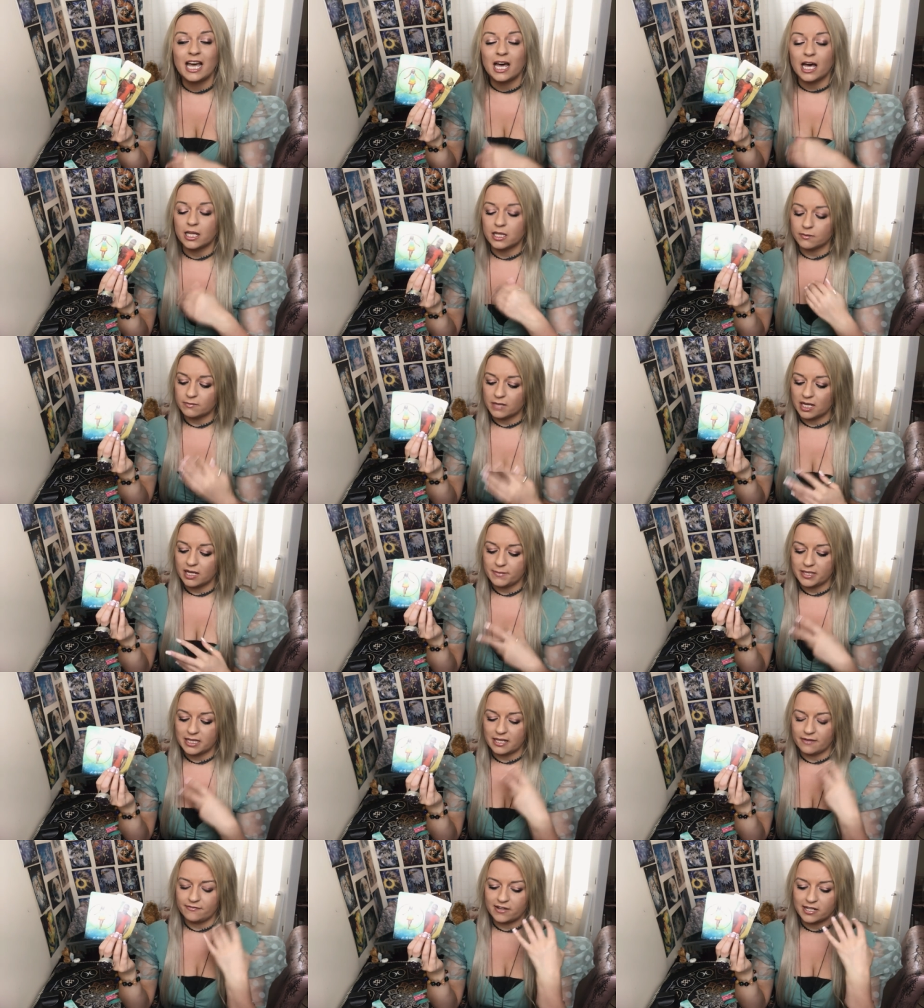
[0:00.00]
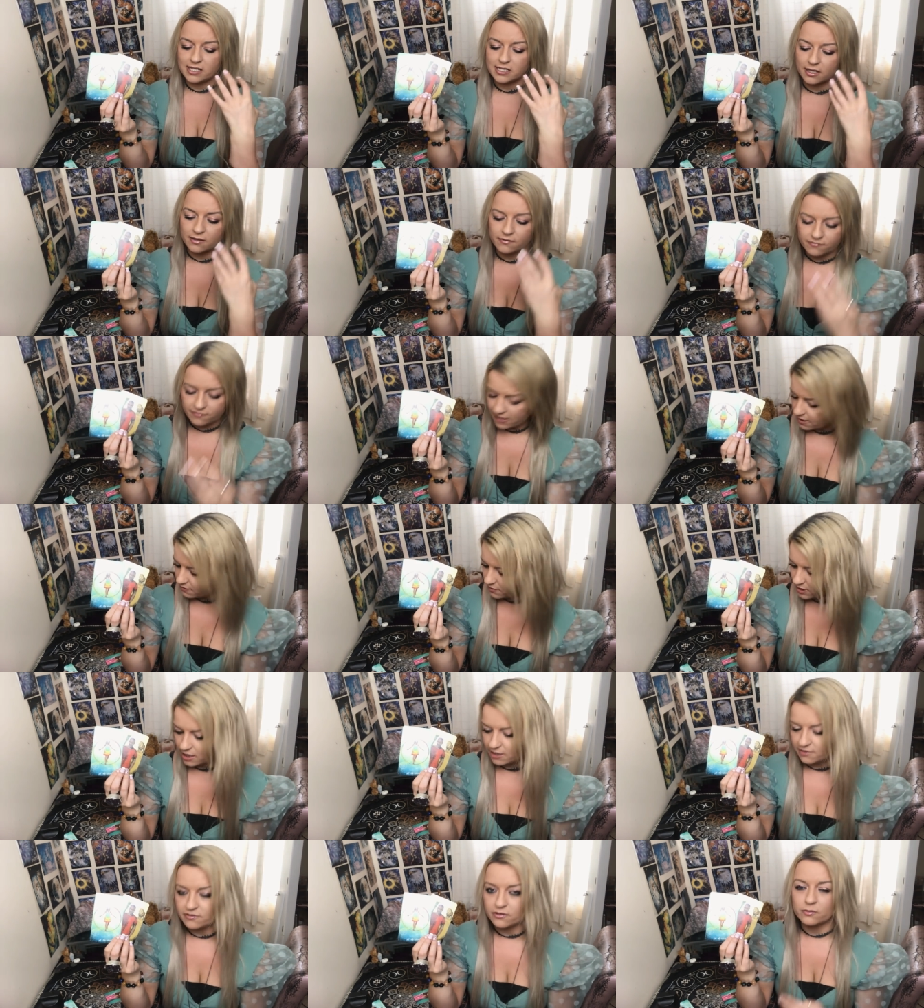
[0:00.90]
At the moment, they're finding it
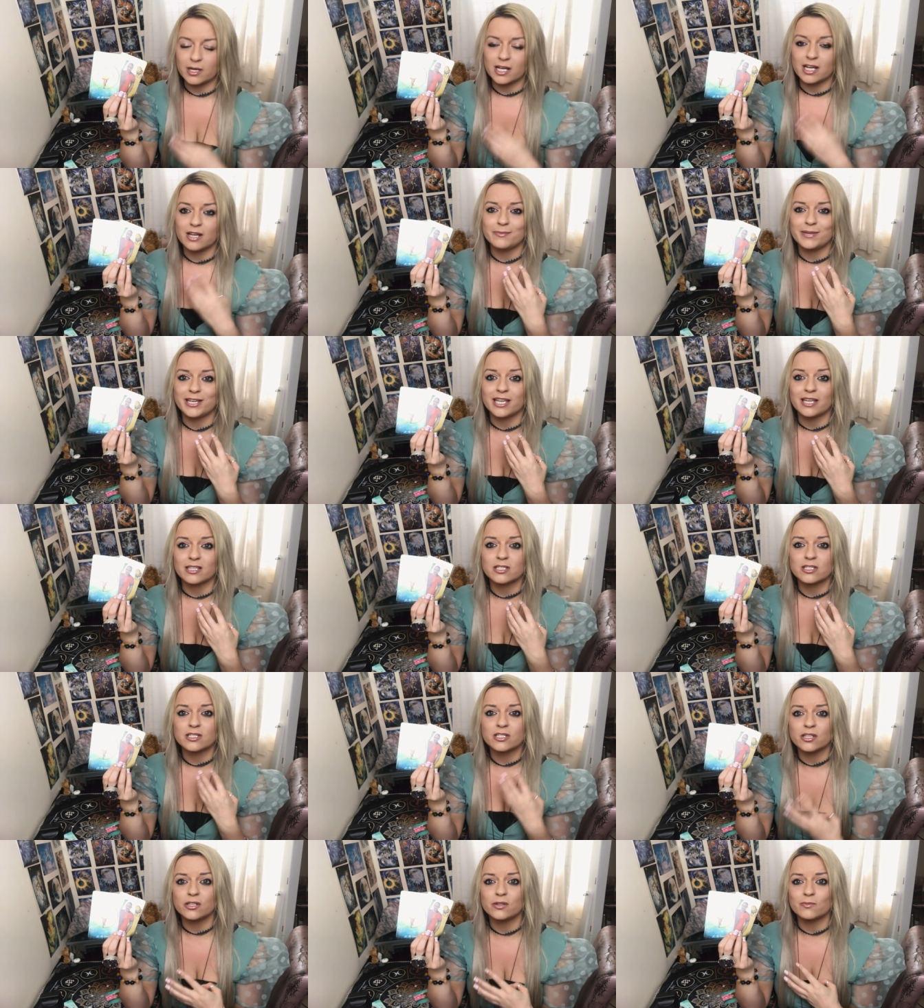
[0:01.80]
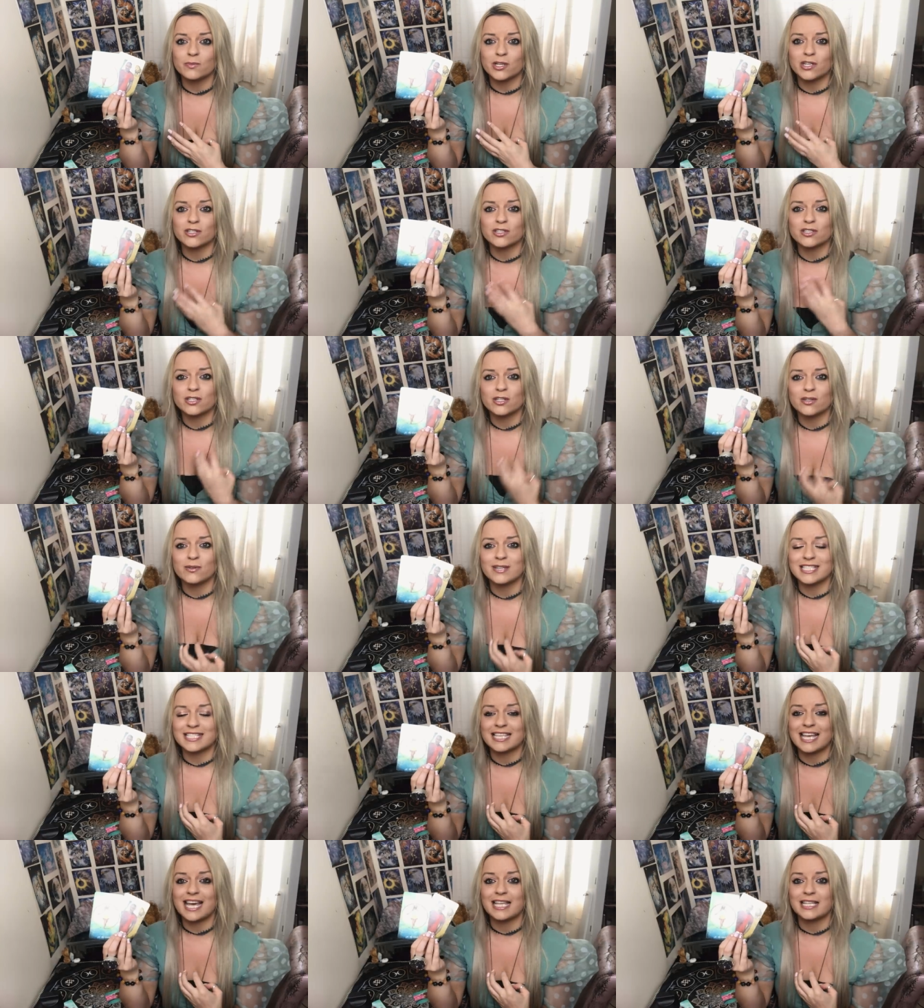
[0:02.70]
very overwhelming, too much, too
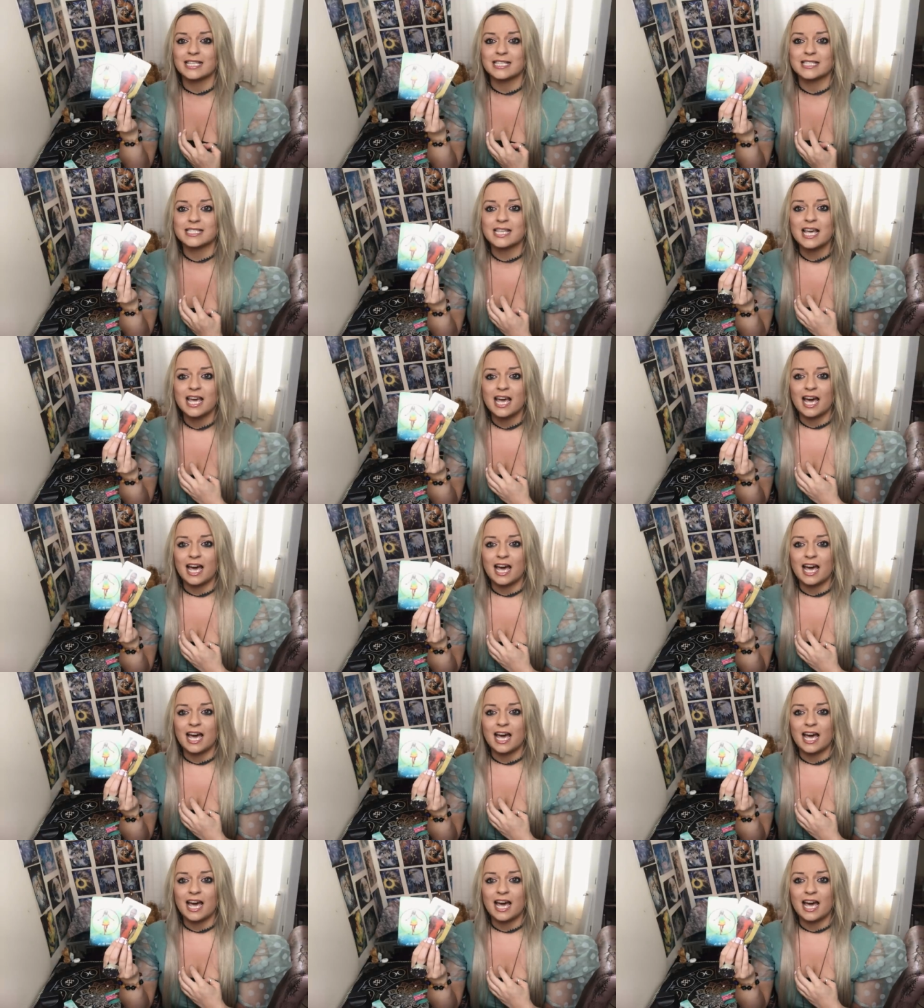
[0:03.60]
intense.